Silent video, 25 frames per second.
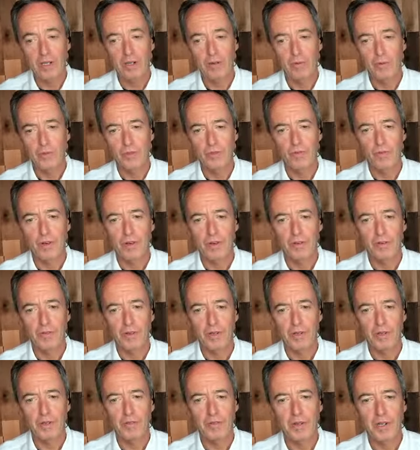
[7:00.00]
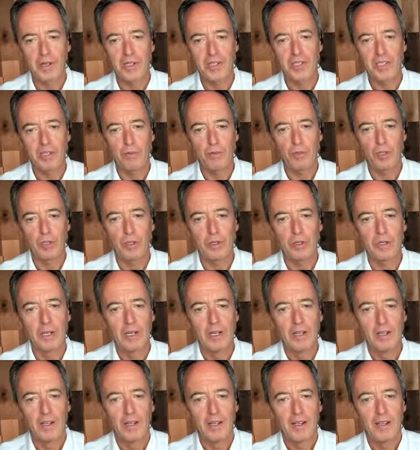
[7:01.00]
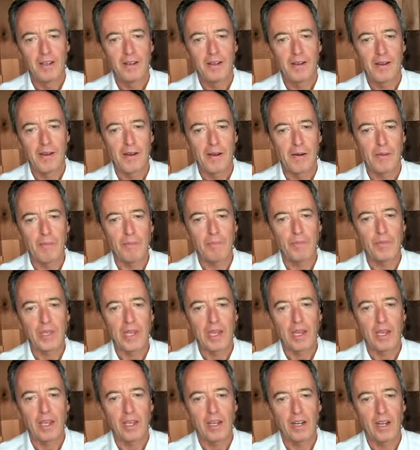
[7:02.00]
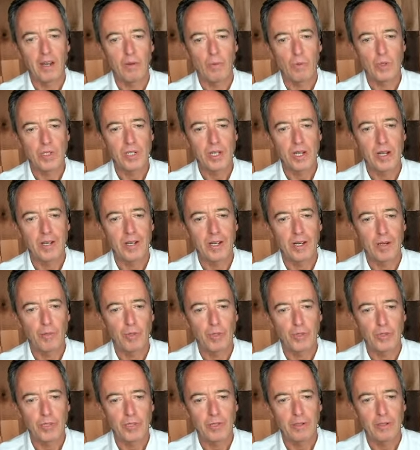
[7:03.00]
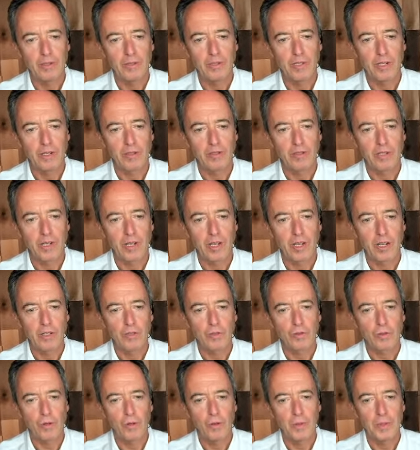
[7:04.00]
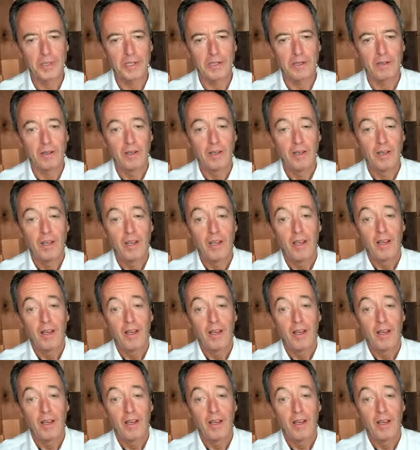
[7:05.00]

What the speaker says: week it was very similar, and I was not able to get us going.